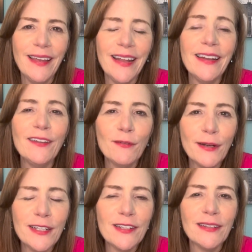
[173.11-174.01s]
and now you're
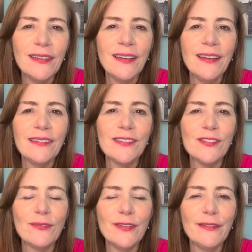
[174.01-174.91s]
ready to
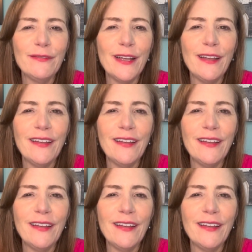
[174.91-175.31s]
sort of